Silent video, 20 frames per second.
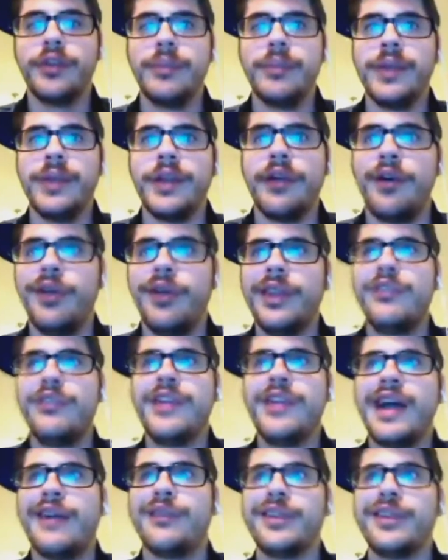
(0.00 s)
I mean, all they've
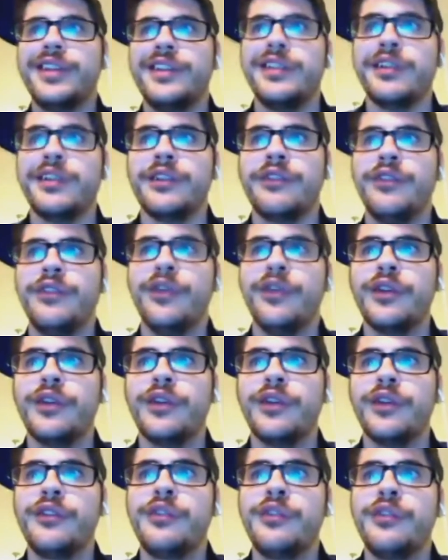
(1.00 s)
got really to look
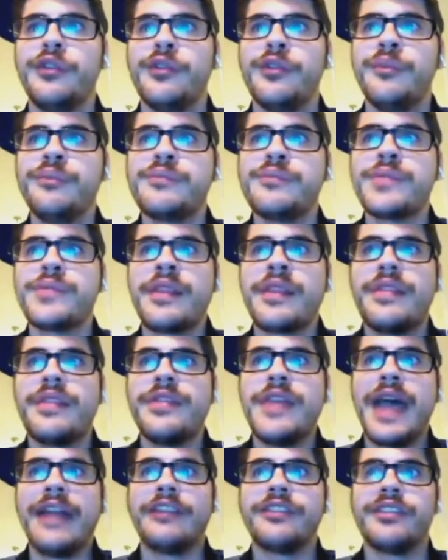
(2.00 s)
forward to
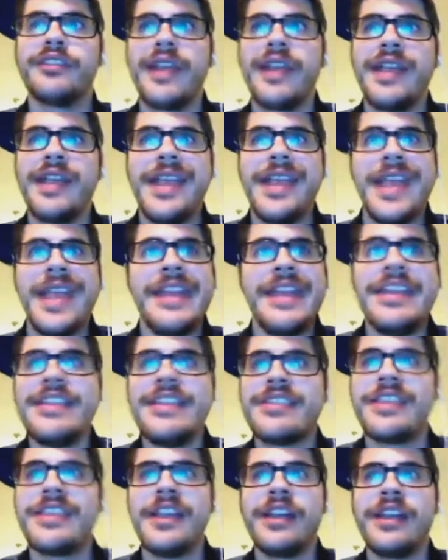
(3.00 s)
that's
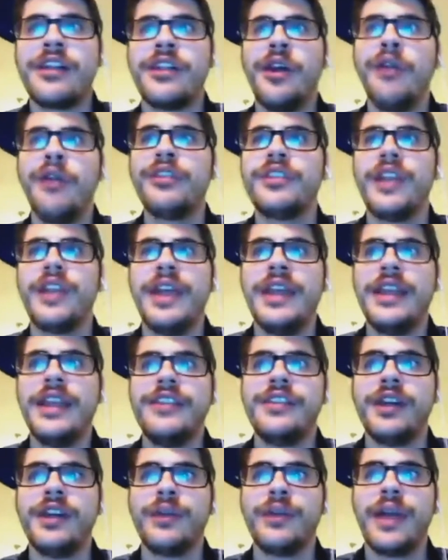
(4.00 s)
anything close to
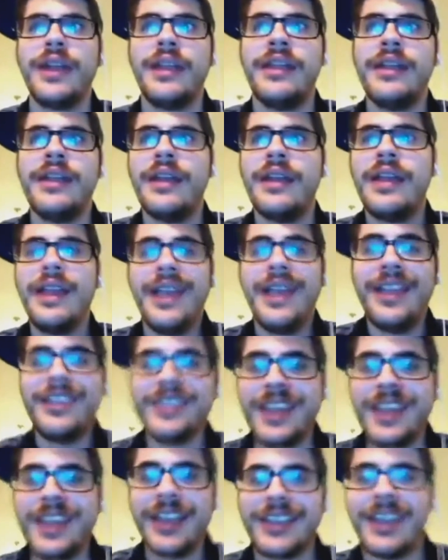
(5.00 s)
NHL ready
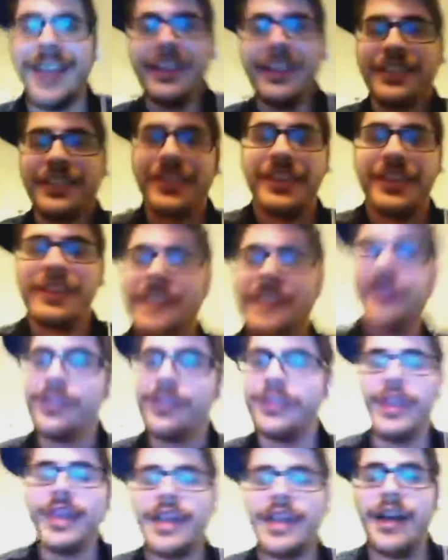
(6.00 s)
is Nick Jensen,
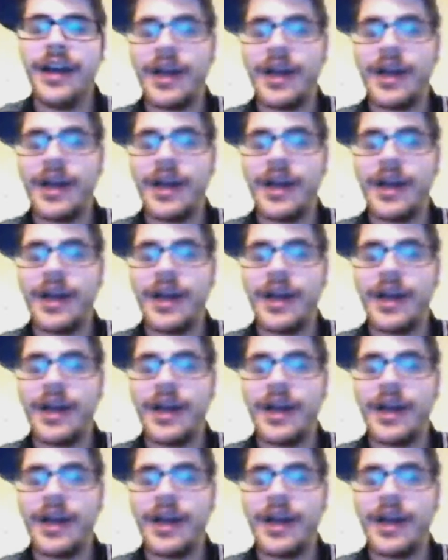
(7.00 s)
the